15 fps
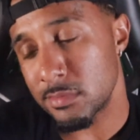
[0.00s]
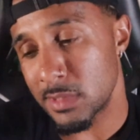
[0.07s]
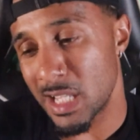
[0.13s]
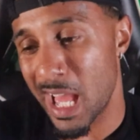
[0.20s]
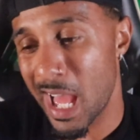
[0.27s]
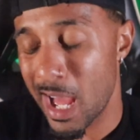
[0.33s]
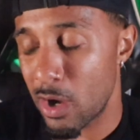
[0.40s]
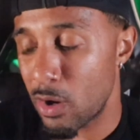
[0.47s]

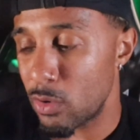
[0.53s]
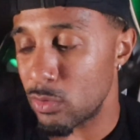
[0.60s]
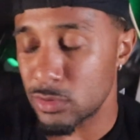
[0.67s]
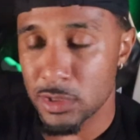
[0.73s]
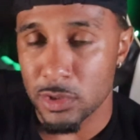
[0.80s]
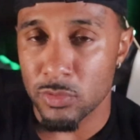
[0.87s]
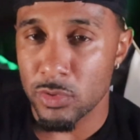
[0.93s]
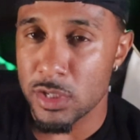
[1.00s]
the
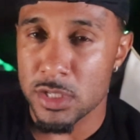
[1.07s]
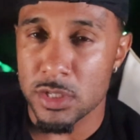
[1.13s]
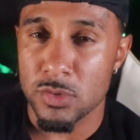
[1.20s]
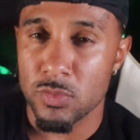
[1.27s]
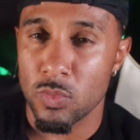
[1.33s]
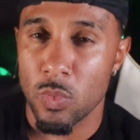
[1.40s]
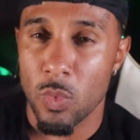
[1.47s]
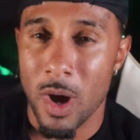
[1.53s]
only
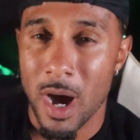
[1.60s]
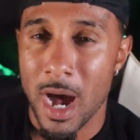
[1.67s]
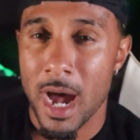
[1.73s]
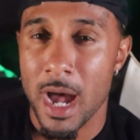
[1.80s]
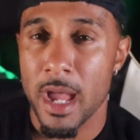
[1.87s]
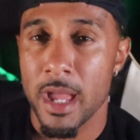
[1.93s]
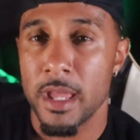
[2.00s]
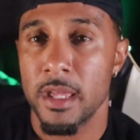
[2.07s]
reason
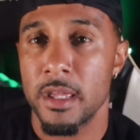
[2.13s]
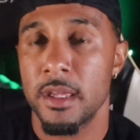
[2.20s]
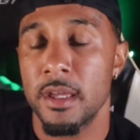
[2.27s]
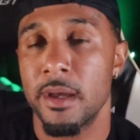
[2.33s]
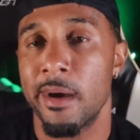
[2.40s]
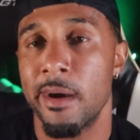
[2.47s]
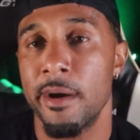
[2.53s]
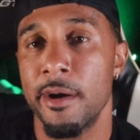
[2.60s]
why
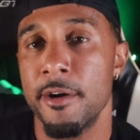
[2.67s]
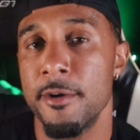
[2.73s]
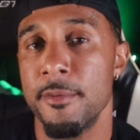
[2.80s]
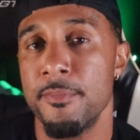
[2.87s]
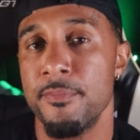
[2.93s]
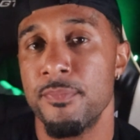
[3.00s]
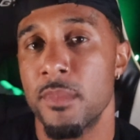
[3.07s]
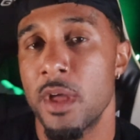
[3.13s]

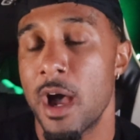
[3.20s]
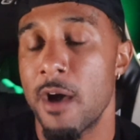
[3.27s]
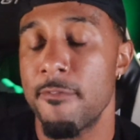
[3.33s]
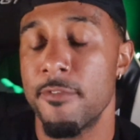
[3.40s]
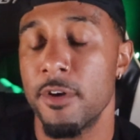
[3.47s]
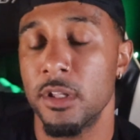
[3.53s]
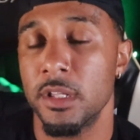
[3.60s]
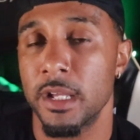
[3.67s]
I
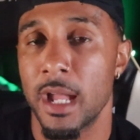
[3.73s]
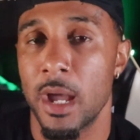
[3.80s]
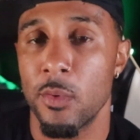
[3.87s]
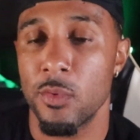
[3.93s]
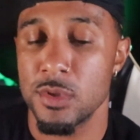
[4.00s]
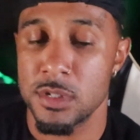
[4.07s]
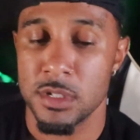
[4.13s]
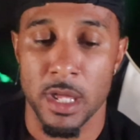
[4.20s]
felt like I
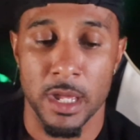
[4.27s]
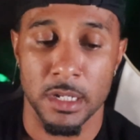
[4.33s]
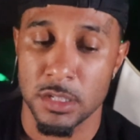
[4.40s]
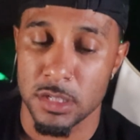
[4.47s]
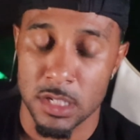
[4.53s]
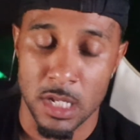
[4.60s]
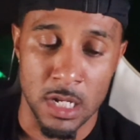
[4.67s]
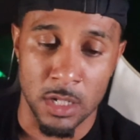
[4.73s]
was like
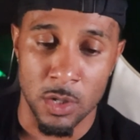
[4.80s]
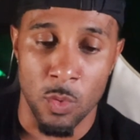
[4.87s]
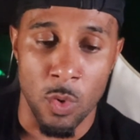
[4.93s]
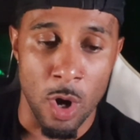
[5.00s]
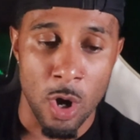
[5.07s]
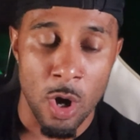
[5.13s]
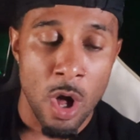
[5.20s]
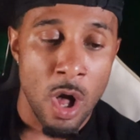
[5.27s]
just hitting a
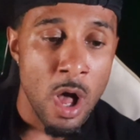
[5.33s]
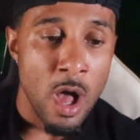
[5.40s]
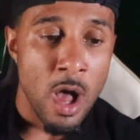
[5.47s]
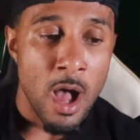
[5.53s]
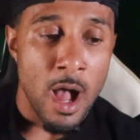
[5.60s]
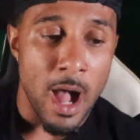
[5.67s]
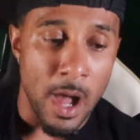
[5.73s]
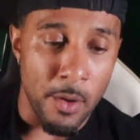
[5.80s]
wall.
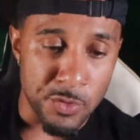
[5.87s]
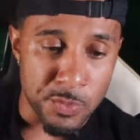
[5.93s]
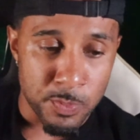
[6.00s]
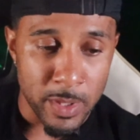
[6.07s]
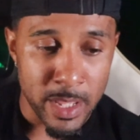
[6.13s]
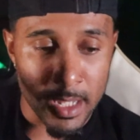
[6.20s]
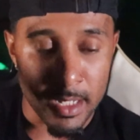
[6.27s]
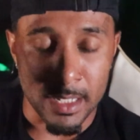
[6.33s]
I was
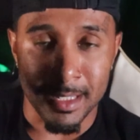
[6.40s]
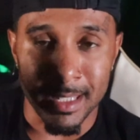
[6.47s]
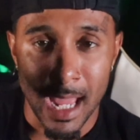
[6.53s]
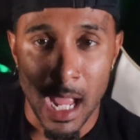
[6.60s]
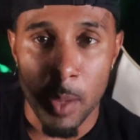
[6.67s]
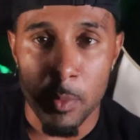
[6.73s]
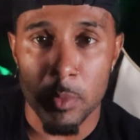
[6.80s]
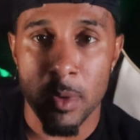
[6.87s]
playing a
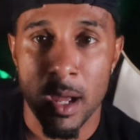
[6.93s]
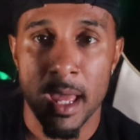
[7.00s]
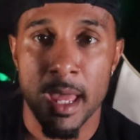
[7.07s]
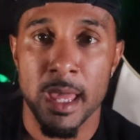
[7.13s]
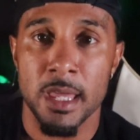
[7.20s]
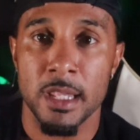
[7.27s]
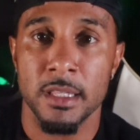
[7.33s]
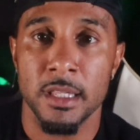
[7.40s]
game in my
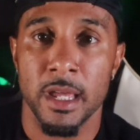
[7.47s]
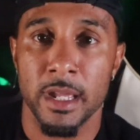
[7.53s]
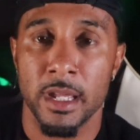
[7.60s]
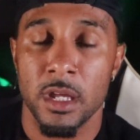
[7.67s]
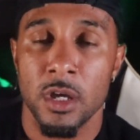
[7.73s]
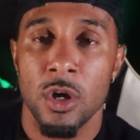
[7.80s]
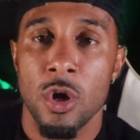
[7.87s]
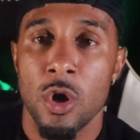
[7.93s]
head
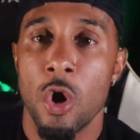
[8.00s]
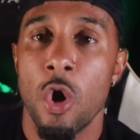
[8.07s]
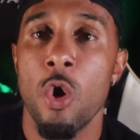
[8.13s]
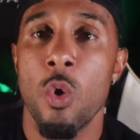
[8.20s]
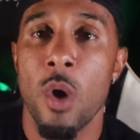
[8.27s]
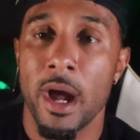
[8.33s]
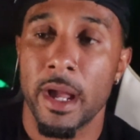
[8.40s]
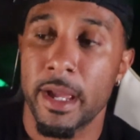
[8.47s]
like, oh, I